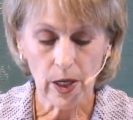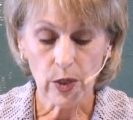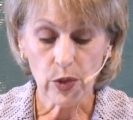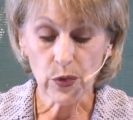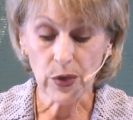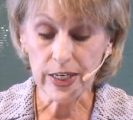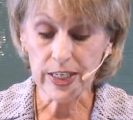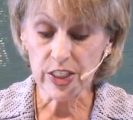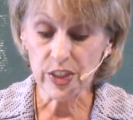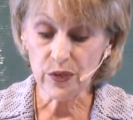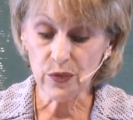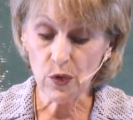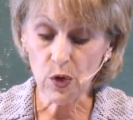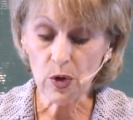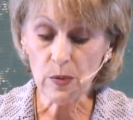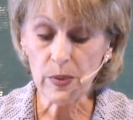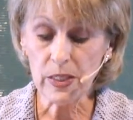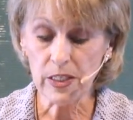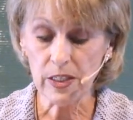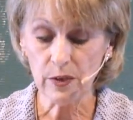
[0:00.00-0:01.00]

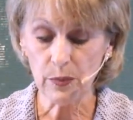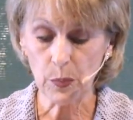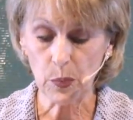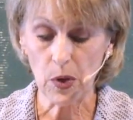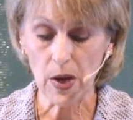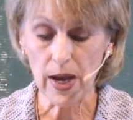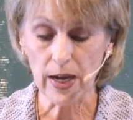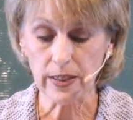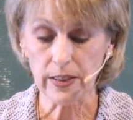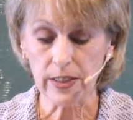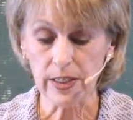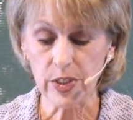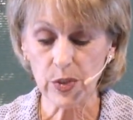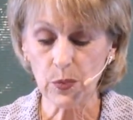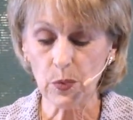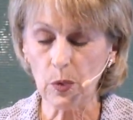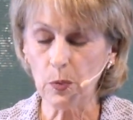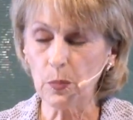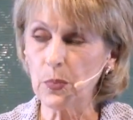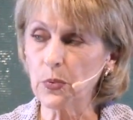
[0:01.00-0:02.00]
Transformative
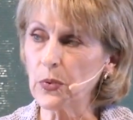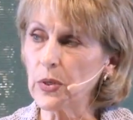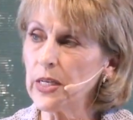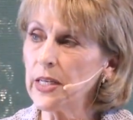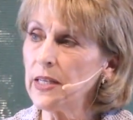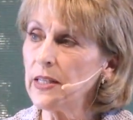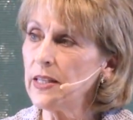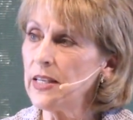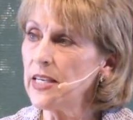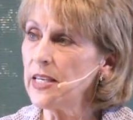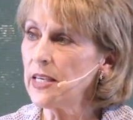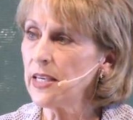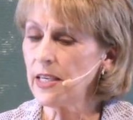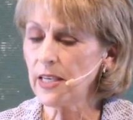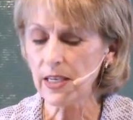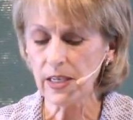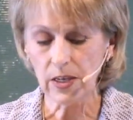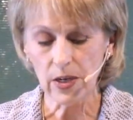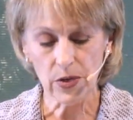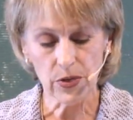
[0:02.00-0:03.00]
practice will bring the
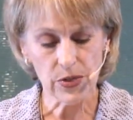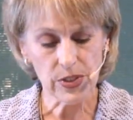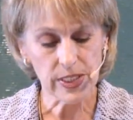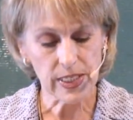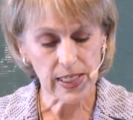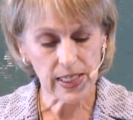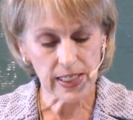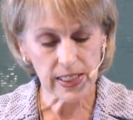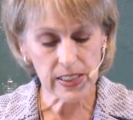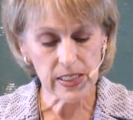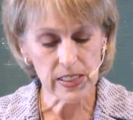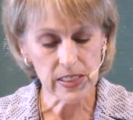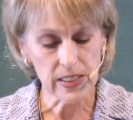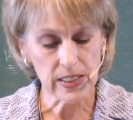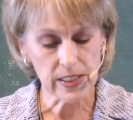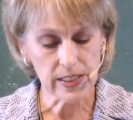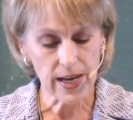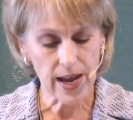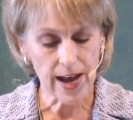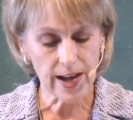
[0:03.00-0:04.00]
ego's hidden
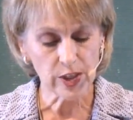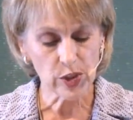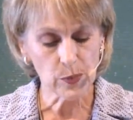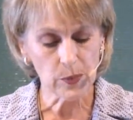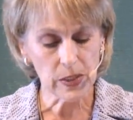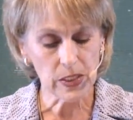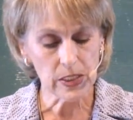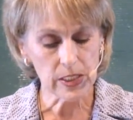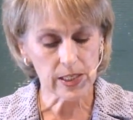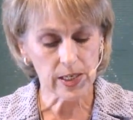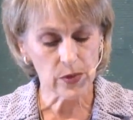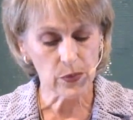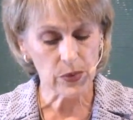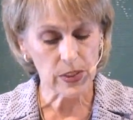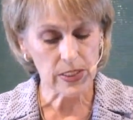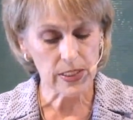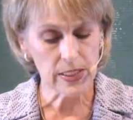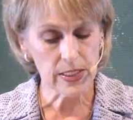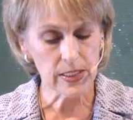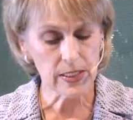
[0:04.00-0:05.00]
attachments and
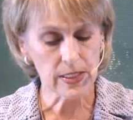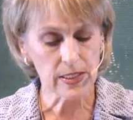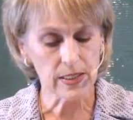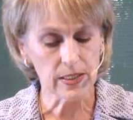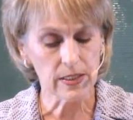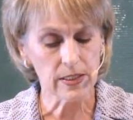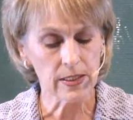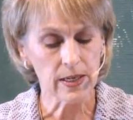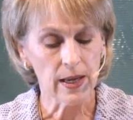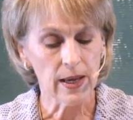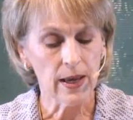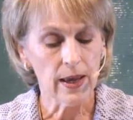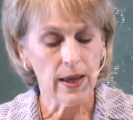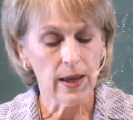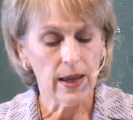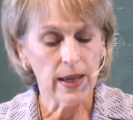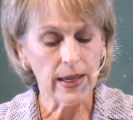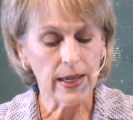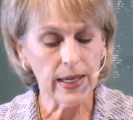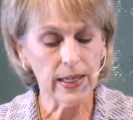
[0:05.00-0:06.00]
resistance
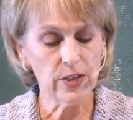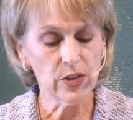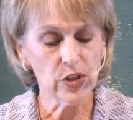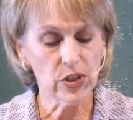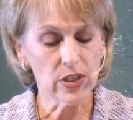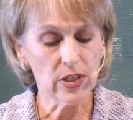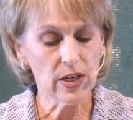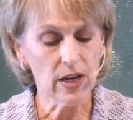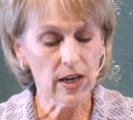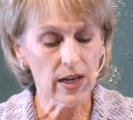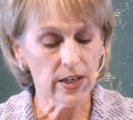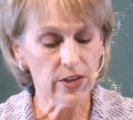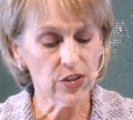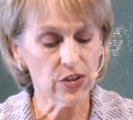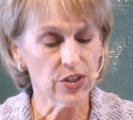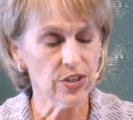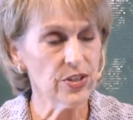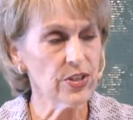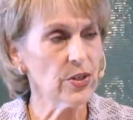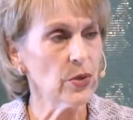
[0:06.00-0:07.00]
into
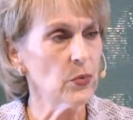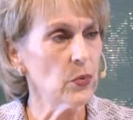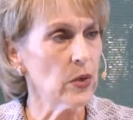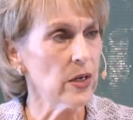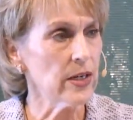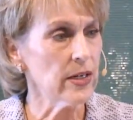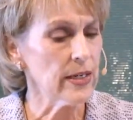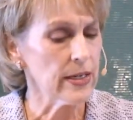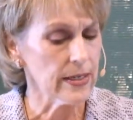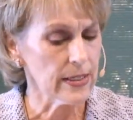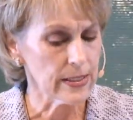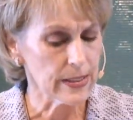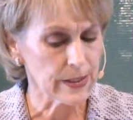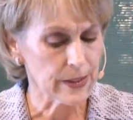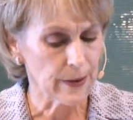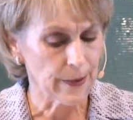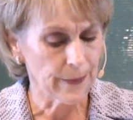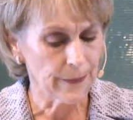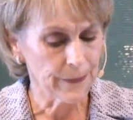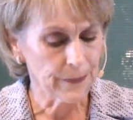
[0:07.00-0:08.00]
conscious awareness.
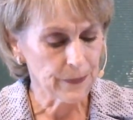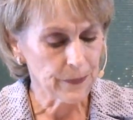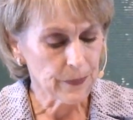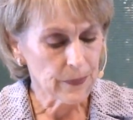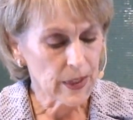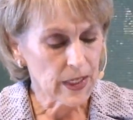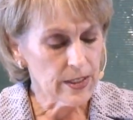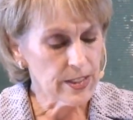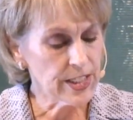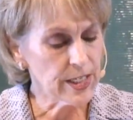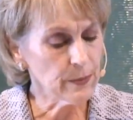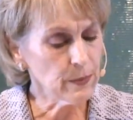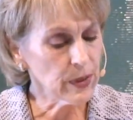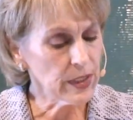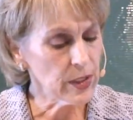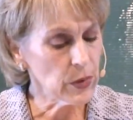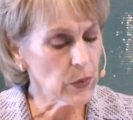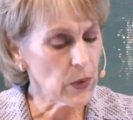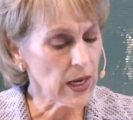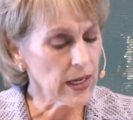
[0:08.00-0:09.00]

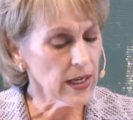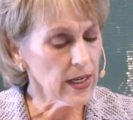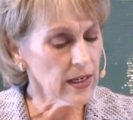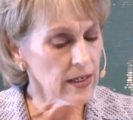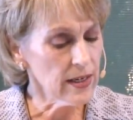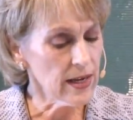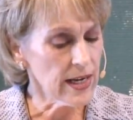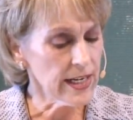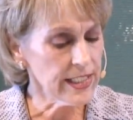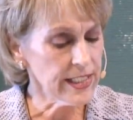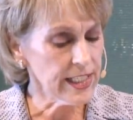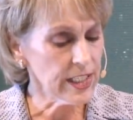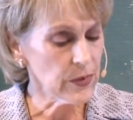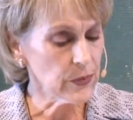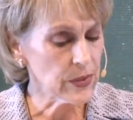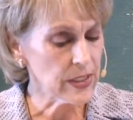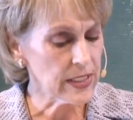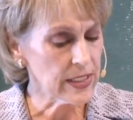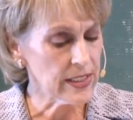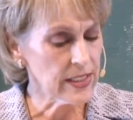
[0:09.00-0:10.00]
Simply recognizing
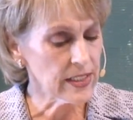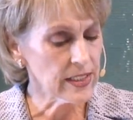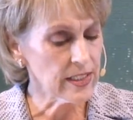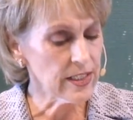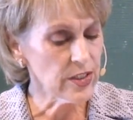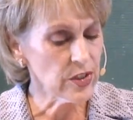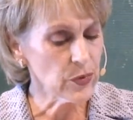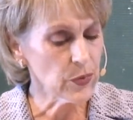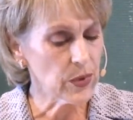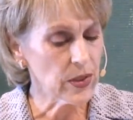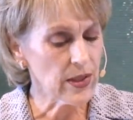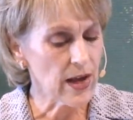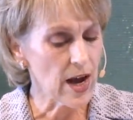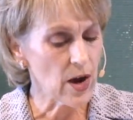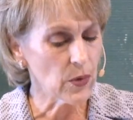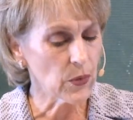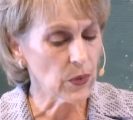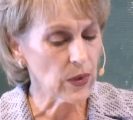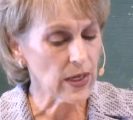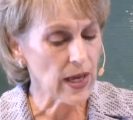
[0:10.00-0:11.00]
resistance
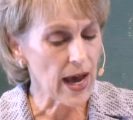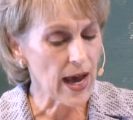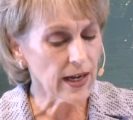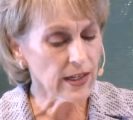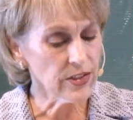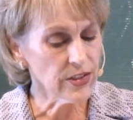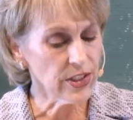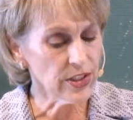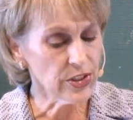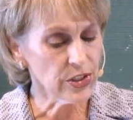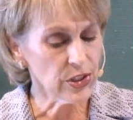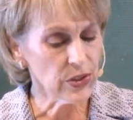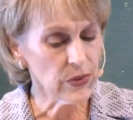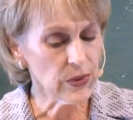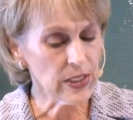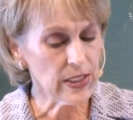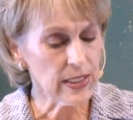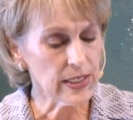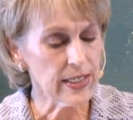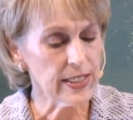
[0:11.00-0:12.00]
without reacting to
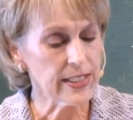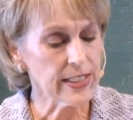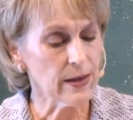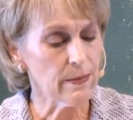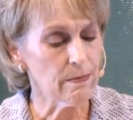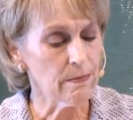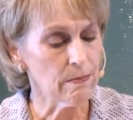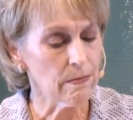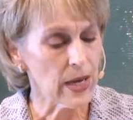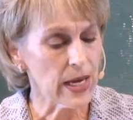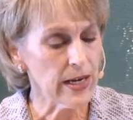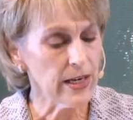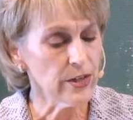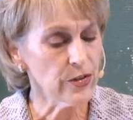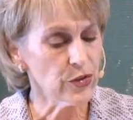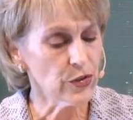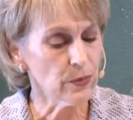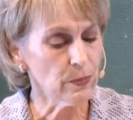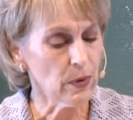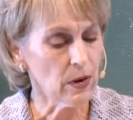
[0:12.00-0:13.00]
it is a
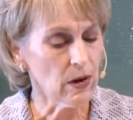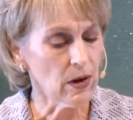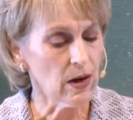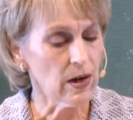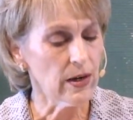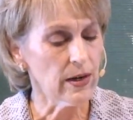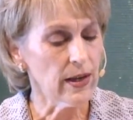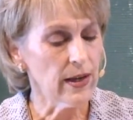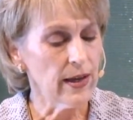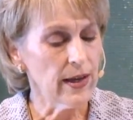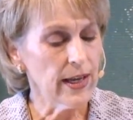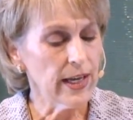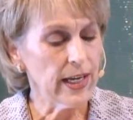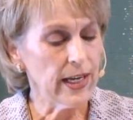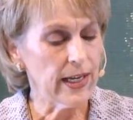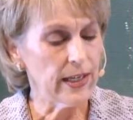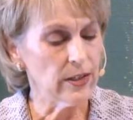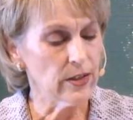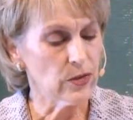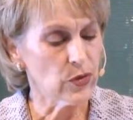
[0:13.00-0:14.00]
major part
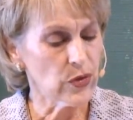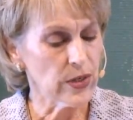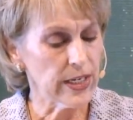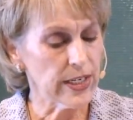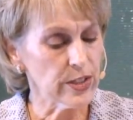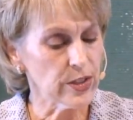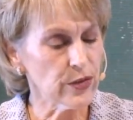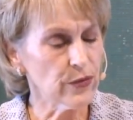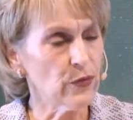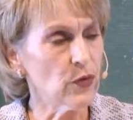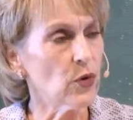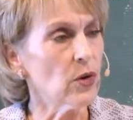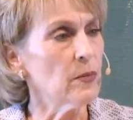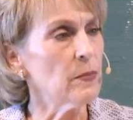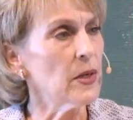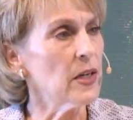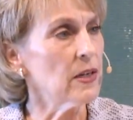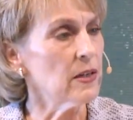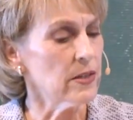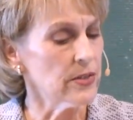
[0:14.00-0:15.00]
in
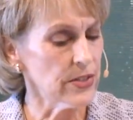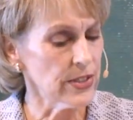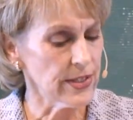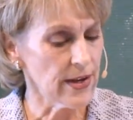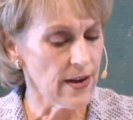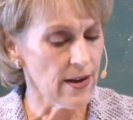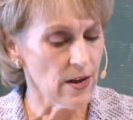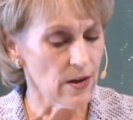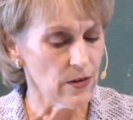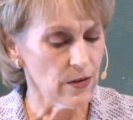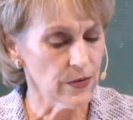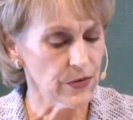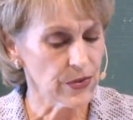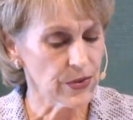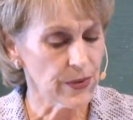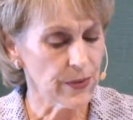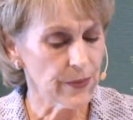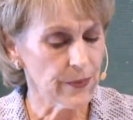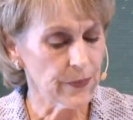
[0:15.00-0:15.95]
transforming ourselves.